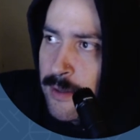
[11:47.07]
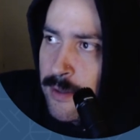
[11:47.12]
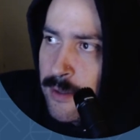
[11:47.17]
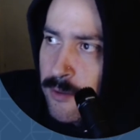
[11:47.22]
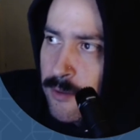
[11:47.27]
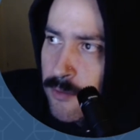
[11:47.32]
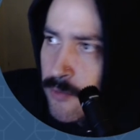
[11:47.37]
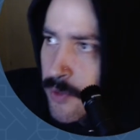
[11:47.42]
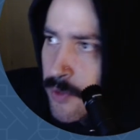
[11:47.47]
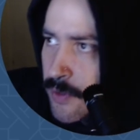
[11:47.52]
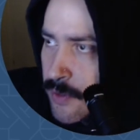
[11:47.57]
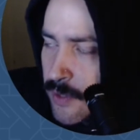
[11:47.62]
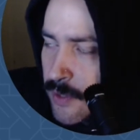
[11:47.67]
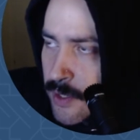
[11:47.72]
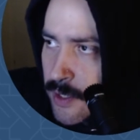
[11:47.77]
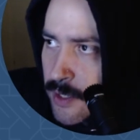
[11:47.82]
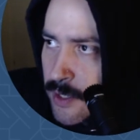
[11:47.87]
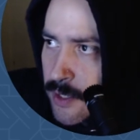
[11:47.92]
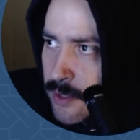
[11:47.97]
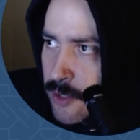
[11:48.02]
with the
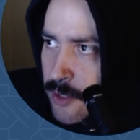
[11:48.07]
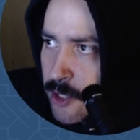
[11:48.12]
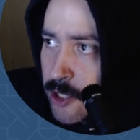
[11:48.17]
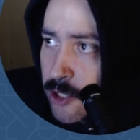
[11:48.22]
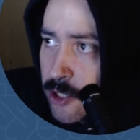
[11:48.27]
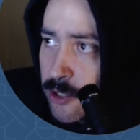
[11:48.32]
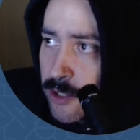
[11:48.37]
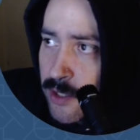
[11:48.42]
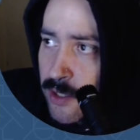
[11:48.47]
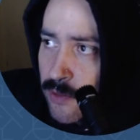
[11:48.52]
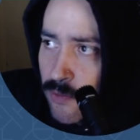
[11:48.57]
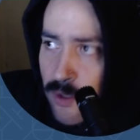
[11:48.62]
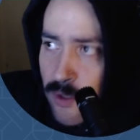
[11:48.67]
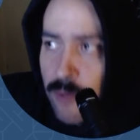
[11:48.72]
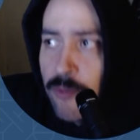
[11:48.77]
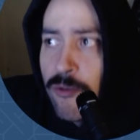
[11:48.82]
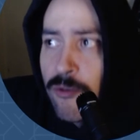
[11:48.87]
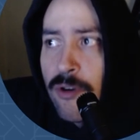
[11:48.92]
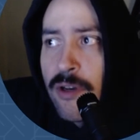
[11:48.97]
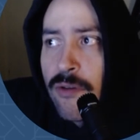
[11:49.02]
current
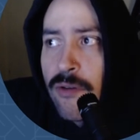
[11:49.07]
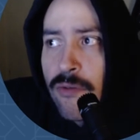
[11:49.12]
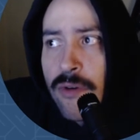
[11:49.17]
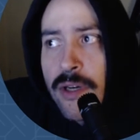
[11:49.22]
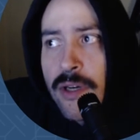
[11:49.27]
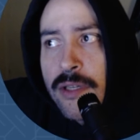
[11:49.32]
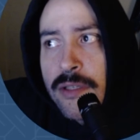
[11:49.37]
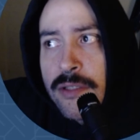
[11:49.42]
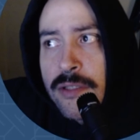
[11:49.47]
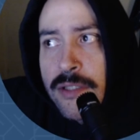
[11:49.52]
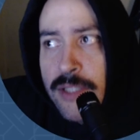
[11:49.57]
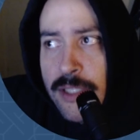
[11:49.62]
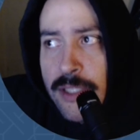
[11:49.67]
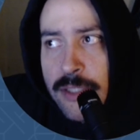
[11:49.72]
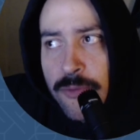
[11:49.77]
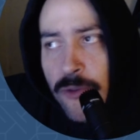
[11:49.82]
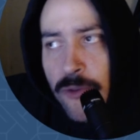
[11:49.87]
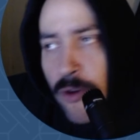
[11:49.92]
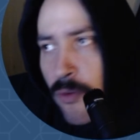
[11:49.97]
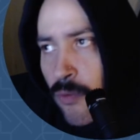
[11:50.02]

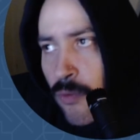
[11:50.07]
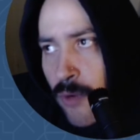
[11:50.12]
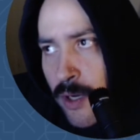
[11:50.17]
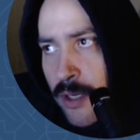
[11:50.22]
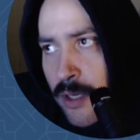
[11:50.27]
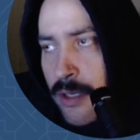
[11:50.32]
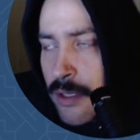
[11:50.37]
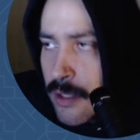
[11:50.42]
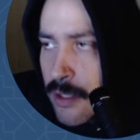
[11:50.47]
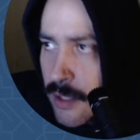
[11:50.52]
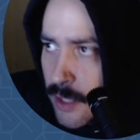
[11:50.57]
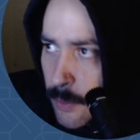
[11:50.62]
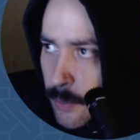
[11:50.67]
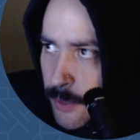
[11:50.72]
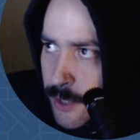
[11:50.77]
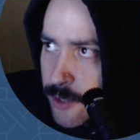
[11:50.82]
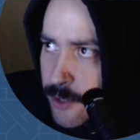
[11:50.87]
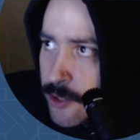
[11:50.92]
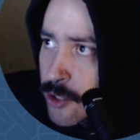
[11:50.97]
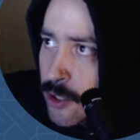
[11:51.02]
1.16.1
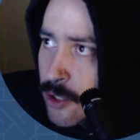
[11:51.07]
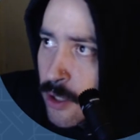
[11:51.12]
image,